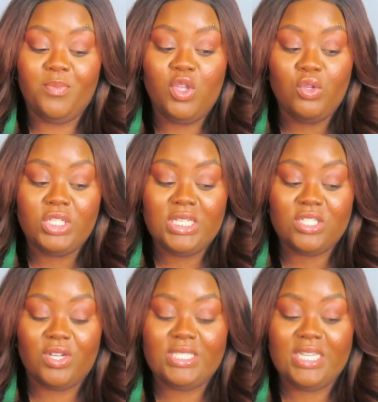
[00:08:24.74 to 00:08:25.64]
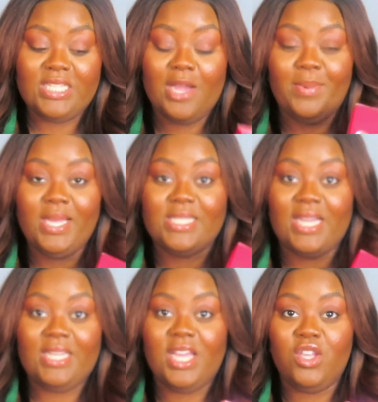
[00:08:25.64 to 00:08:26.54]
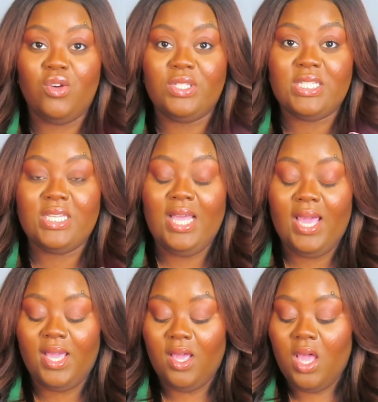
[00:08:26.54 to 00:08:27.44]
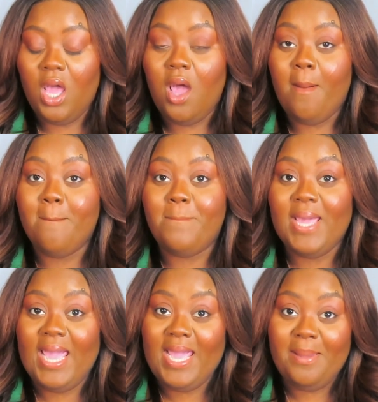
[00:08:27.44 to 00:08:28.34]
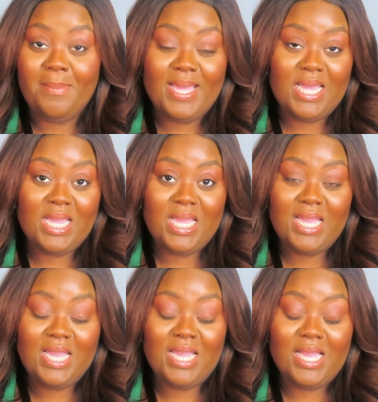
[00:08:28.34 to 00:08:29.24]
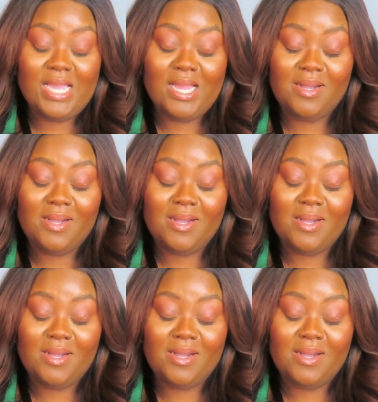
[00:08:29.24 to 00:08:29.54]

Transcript: using this on TikTok because I did use it today. Baby,